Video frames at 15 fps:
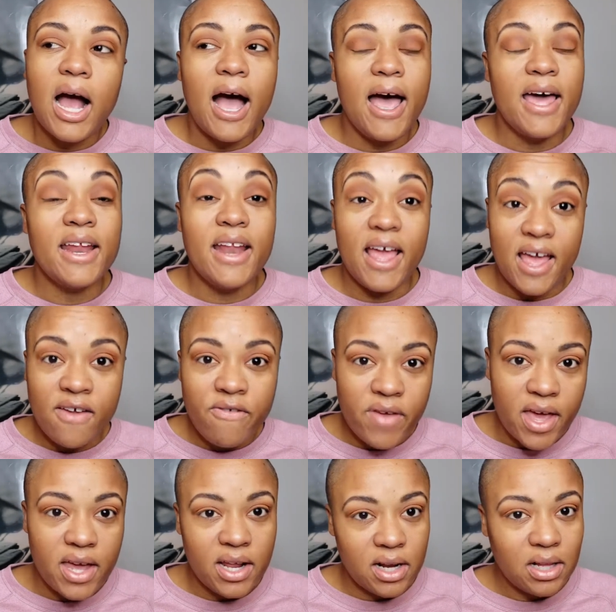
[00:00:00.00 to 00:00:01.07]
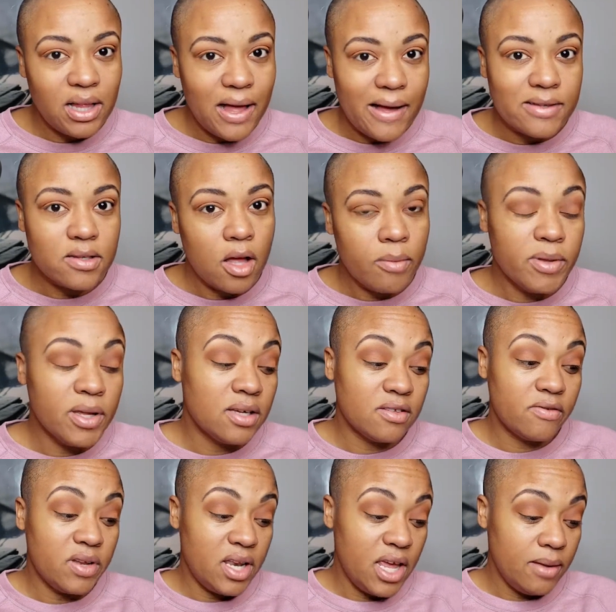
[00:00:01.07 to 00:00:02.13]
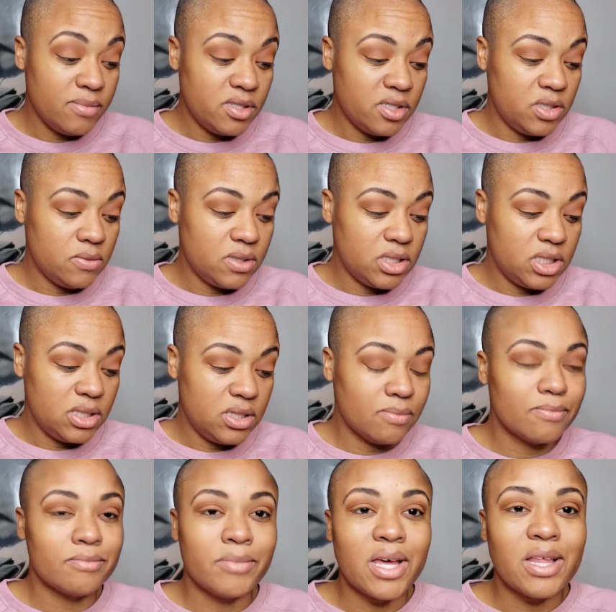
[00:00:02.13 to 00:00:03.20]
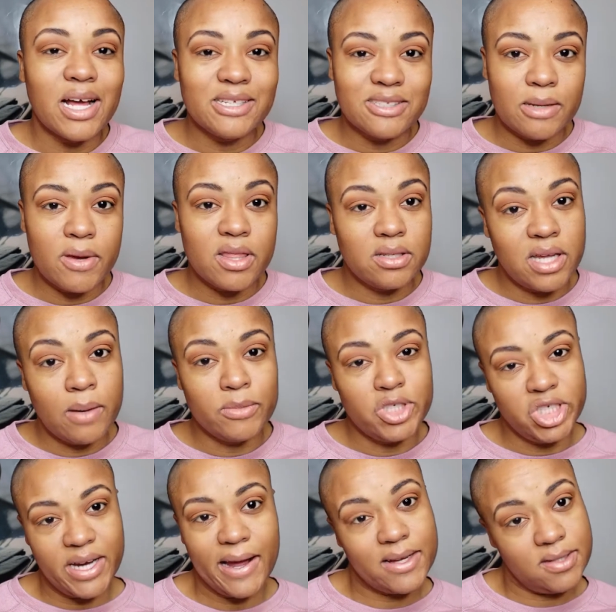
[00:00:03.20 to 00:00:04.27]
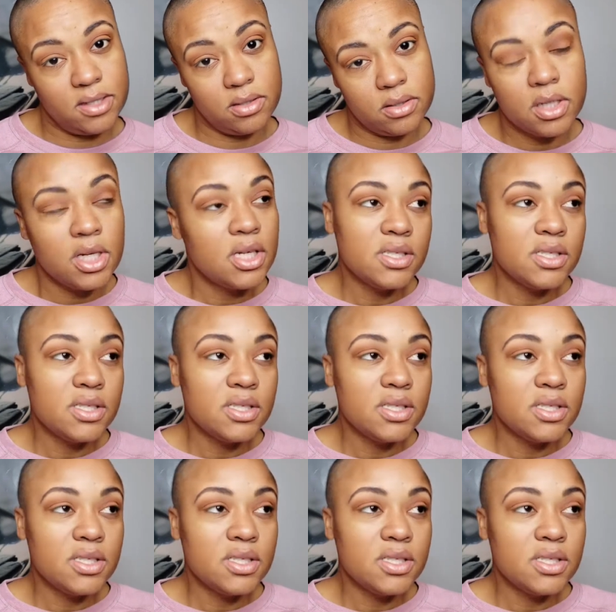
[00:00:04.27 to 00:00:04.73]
I had an FA in a class all because of a name situation. My last name at the time was Jackson.